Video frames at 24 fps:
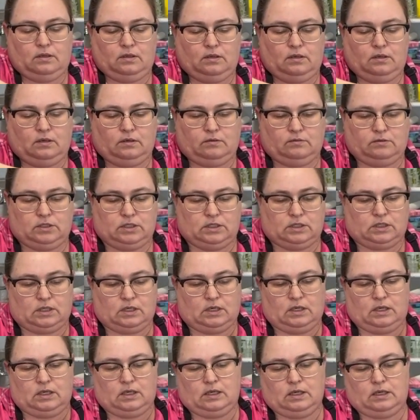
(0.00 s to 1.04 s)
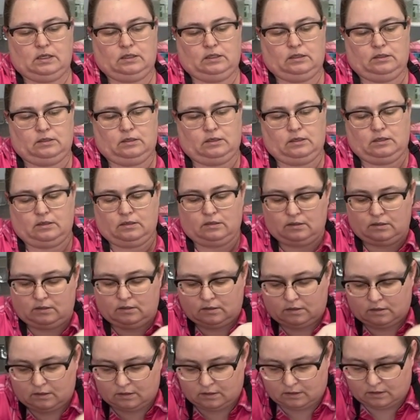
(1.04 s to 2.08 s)
I'm just gonna add
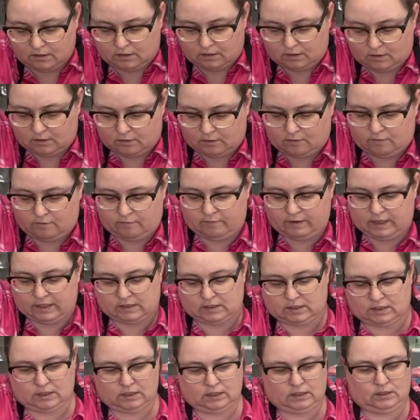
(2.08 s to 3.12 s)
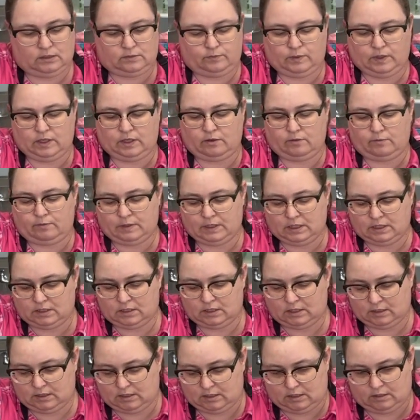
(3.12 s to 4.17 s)
the rest of these bigger
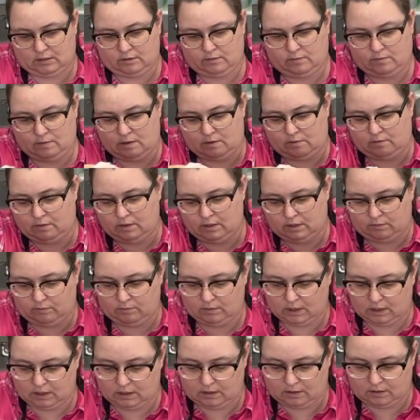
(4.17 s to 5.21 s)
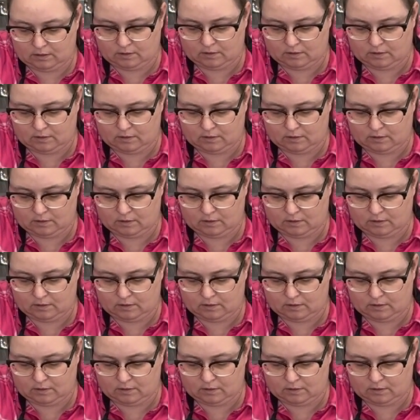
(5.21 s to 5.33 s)
pieces here, bear with me.